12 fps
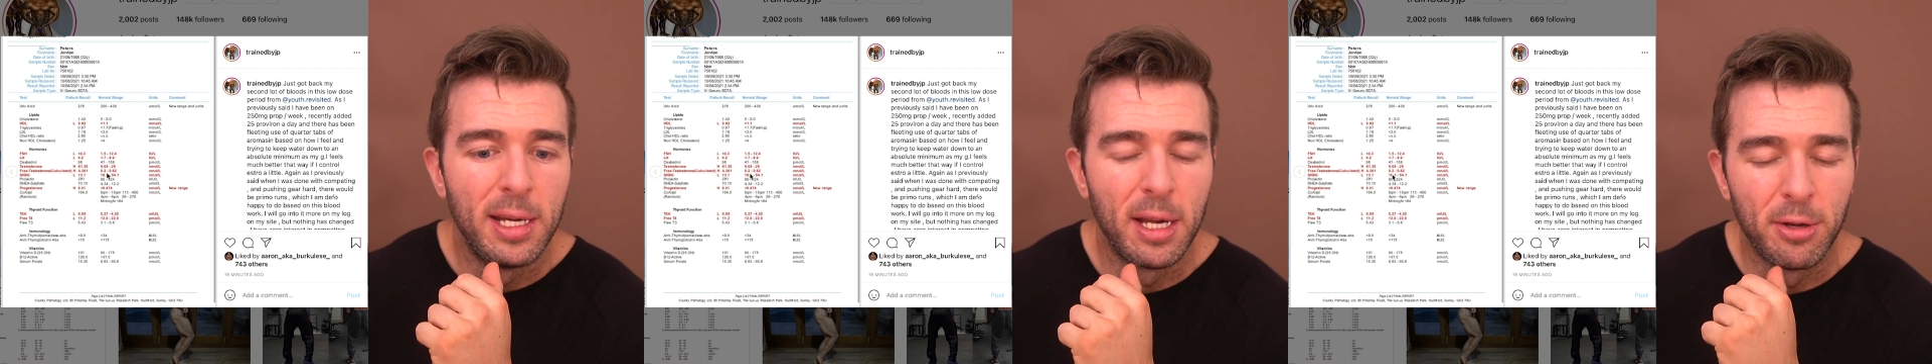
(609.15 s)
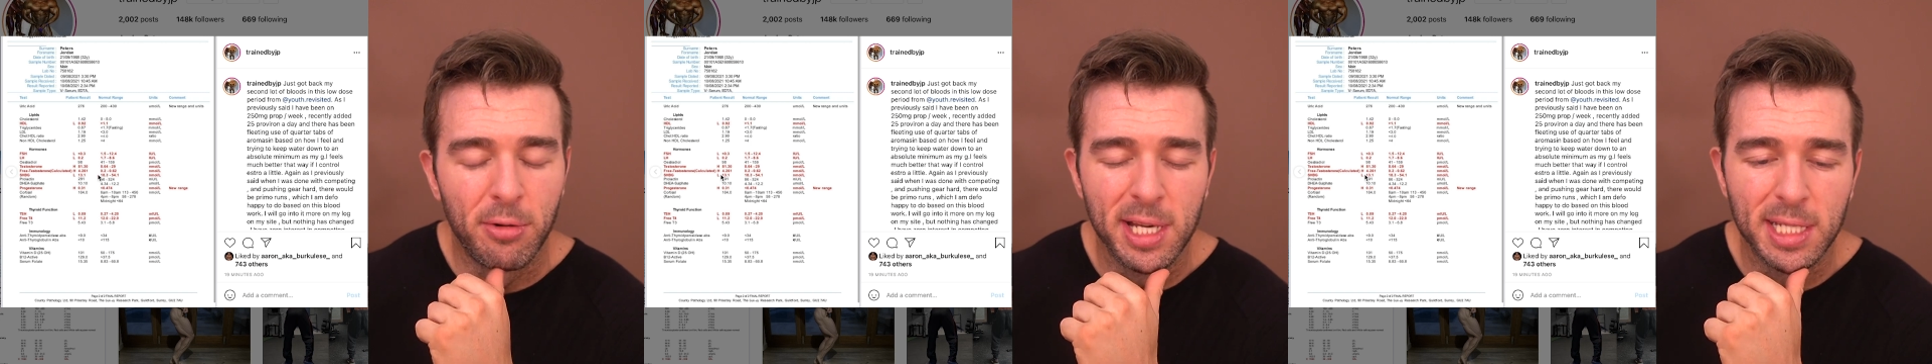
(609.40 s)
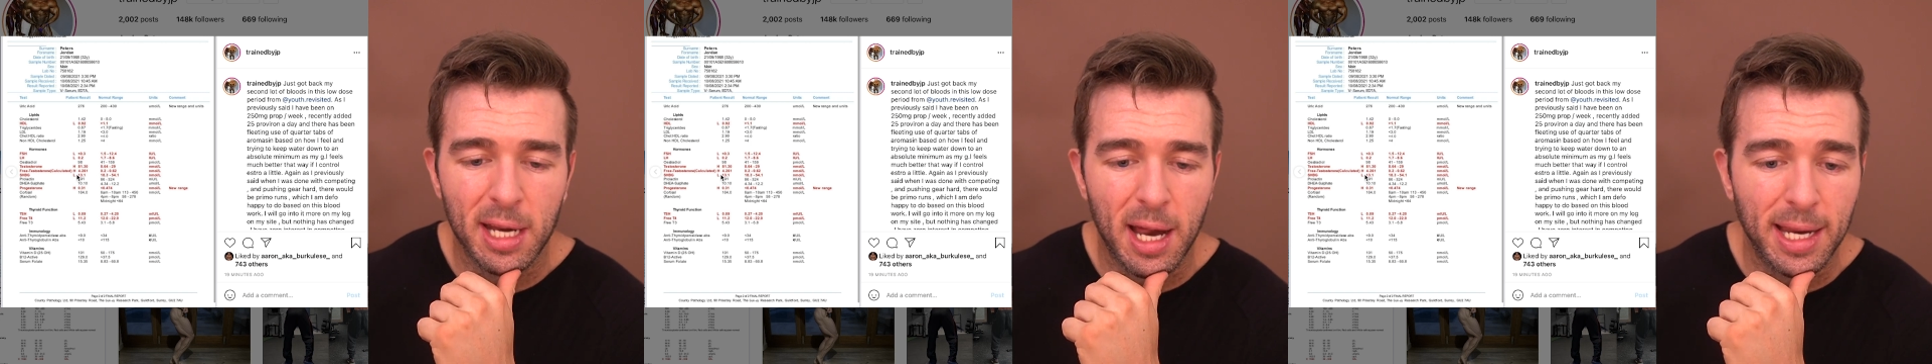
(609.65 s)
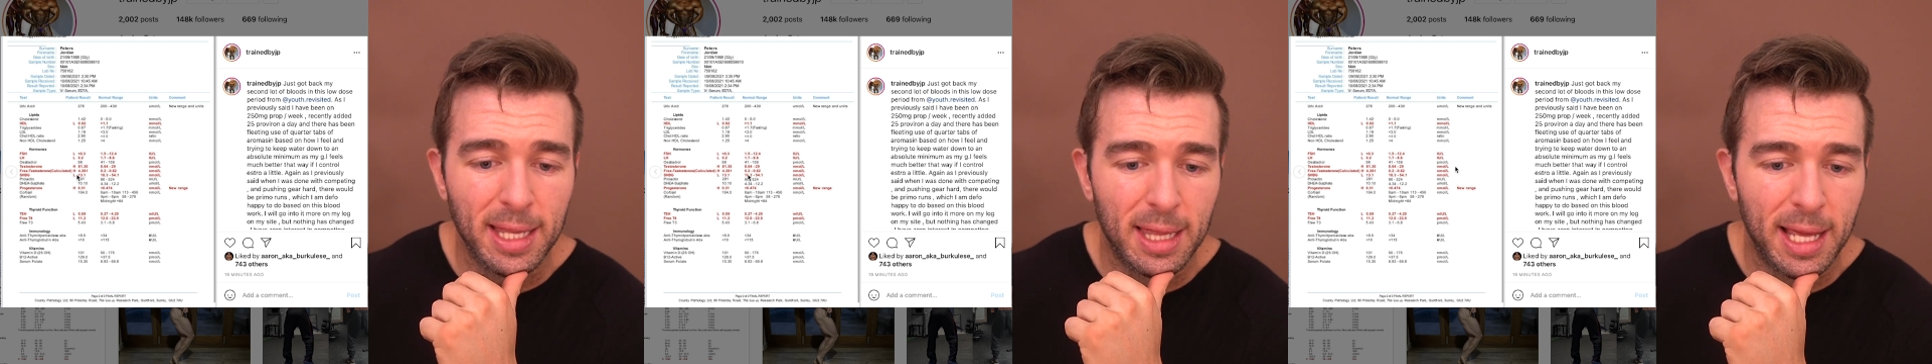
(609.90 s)
Now, the reason
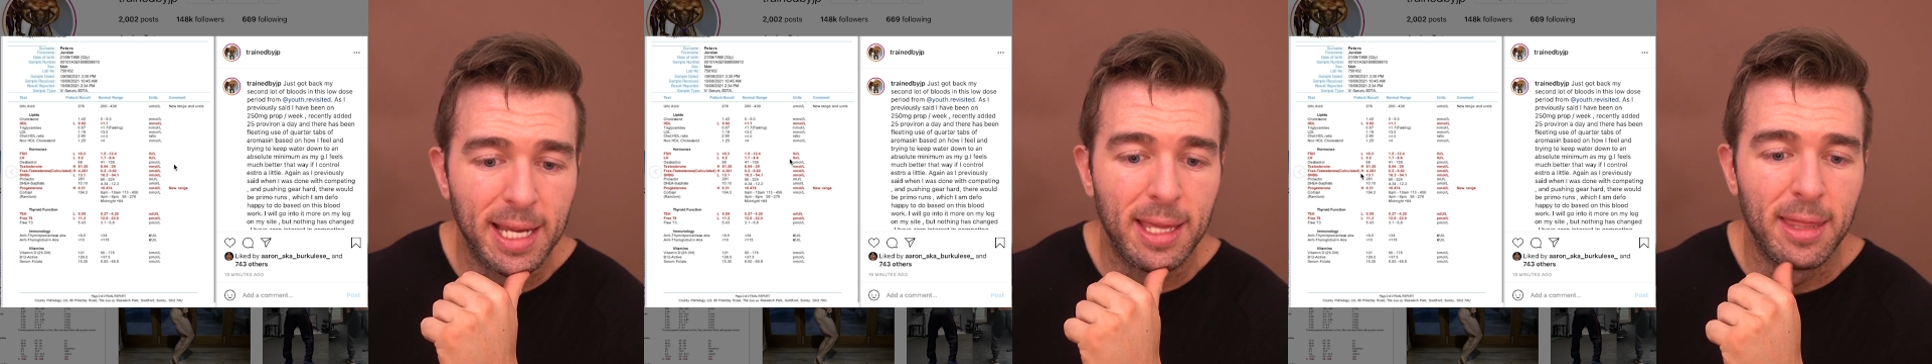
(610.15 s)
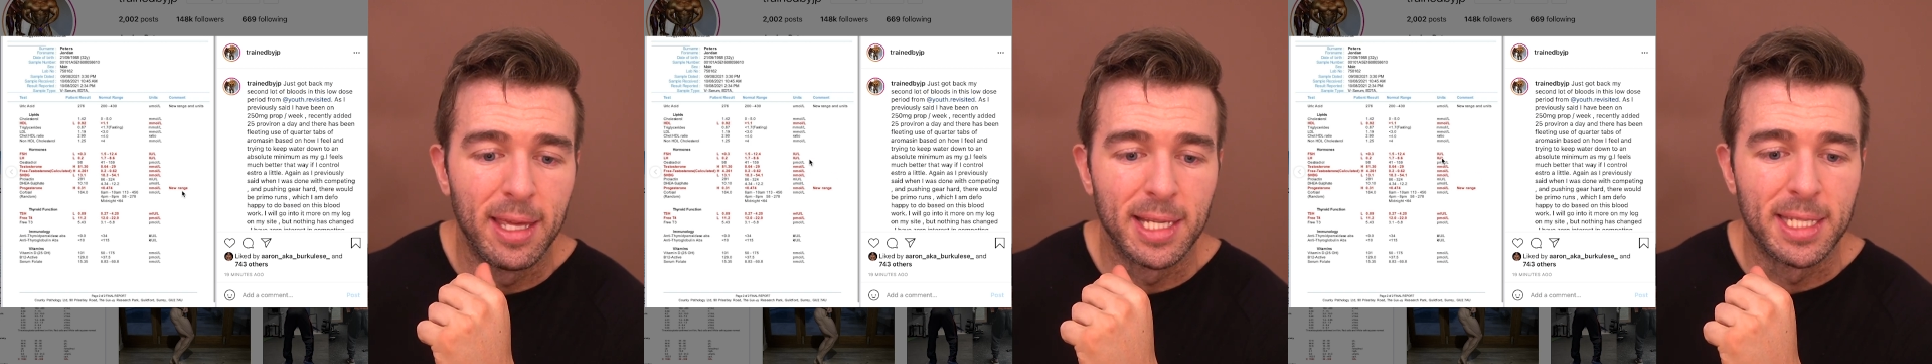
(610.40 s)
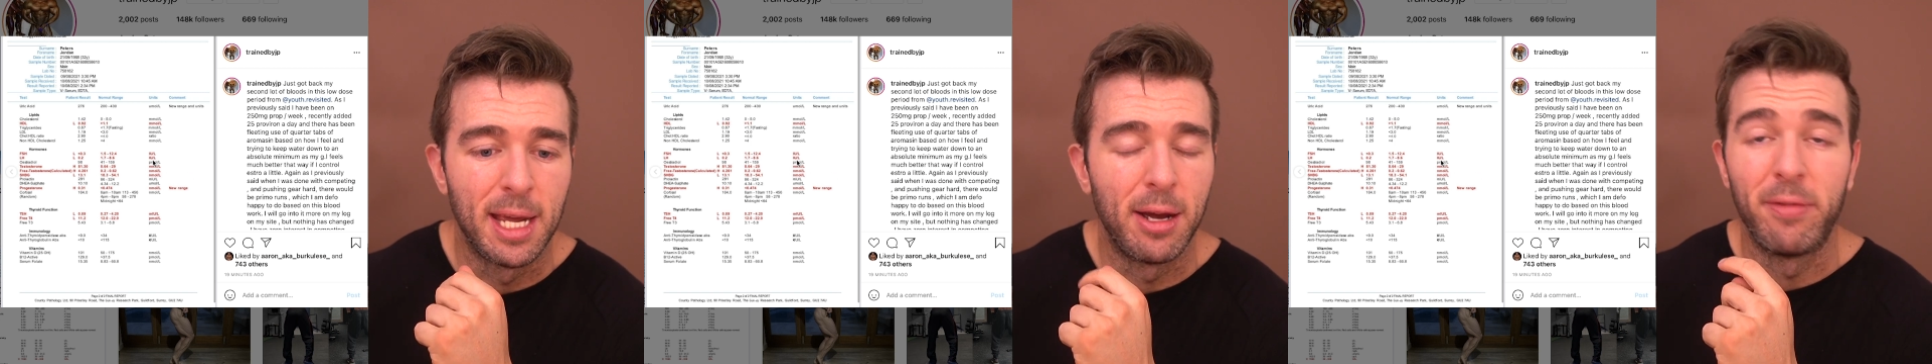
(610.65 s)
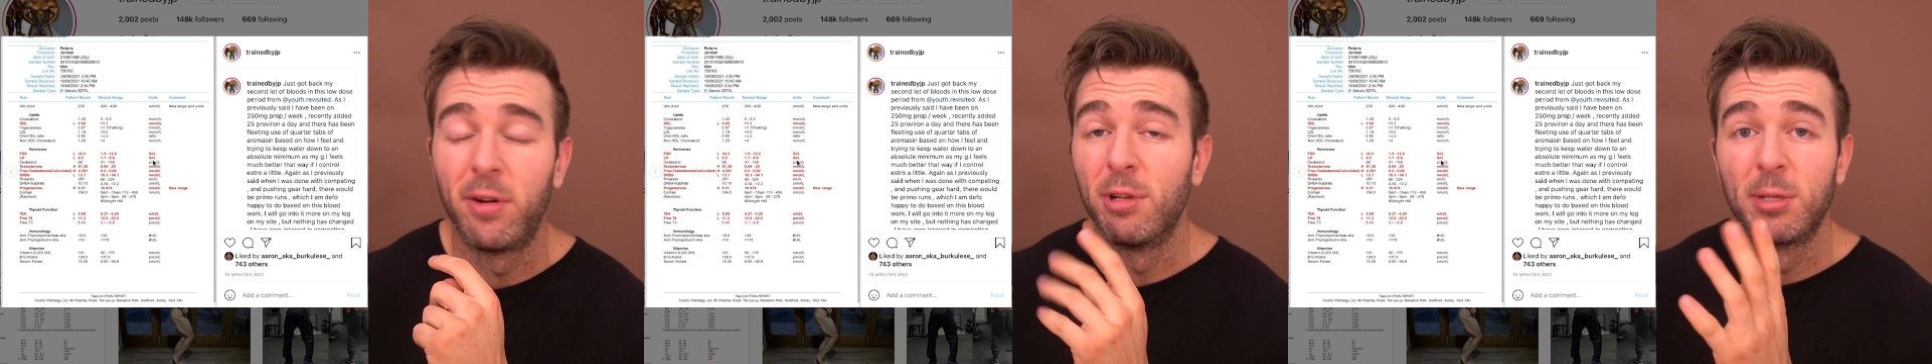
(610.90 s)
I like this, now
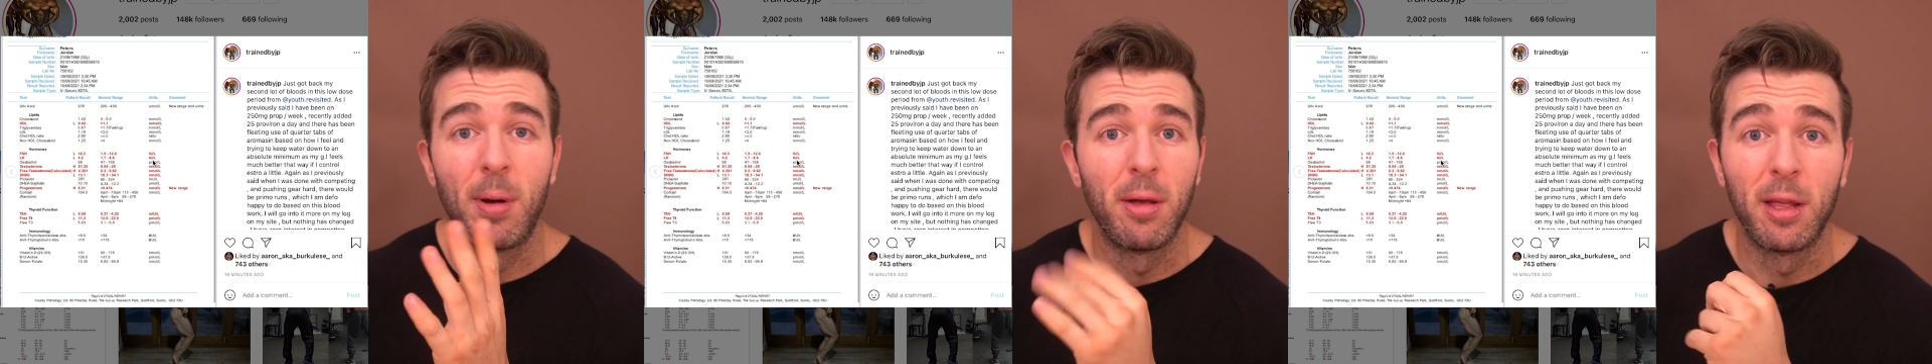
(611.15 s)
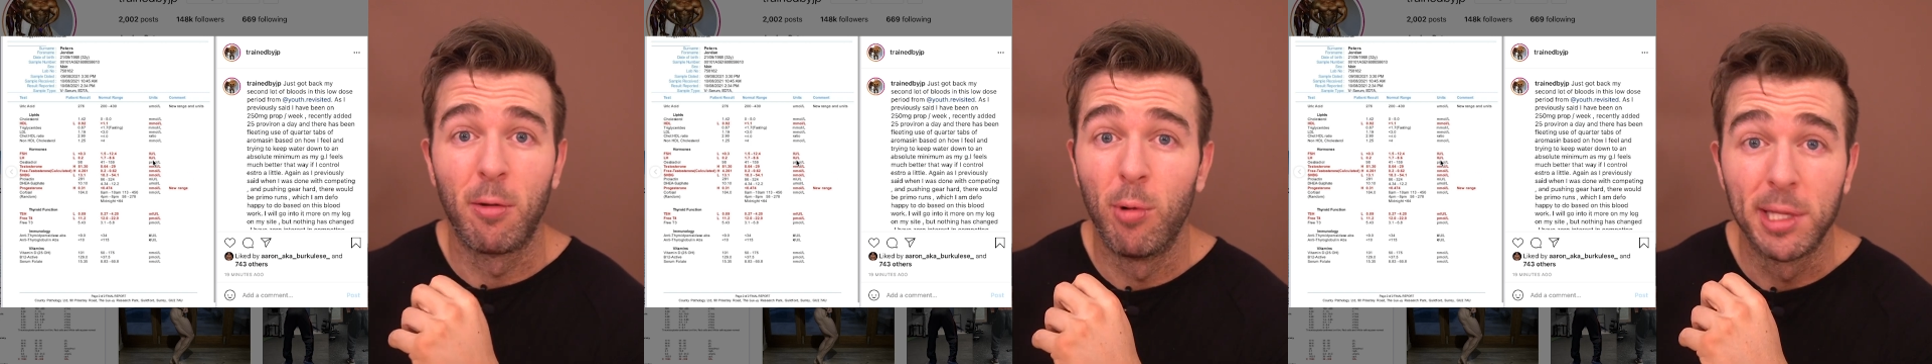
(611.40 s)
everyone's probably like,